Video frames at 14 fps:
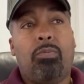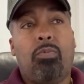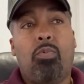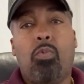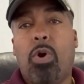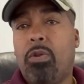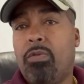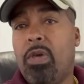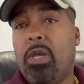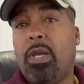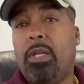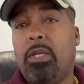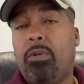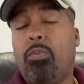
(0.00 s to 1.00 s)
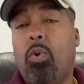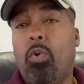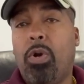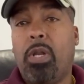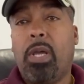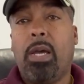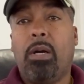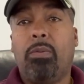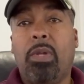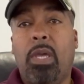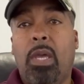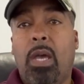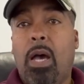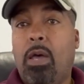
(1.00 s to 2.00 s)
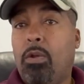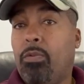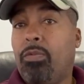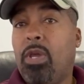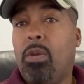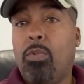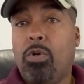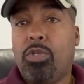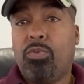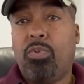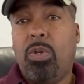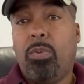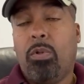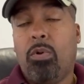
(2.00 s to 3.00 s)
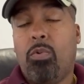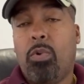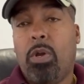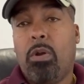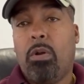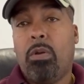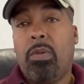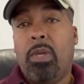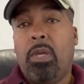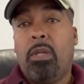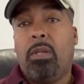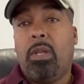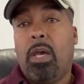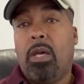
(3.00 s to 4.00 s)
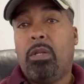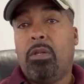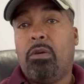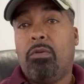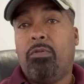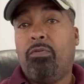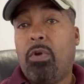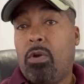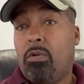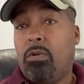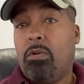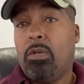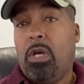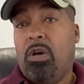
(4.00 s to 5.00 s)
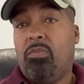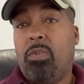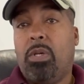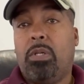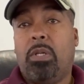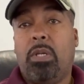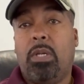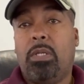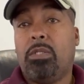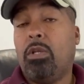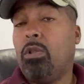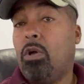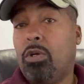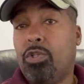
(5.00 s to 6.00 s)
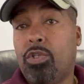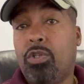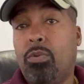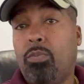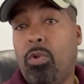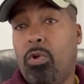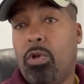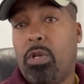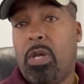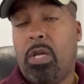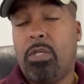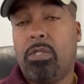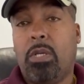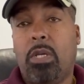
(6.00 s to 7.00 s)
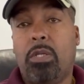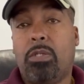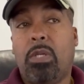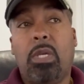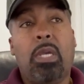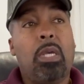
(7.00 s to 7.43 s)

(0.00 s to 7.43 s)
One thing I need to point out, I don't think most people are aware that the federal government is the largest employer in the United States,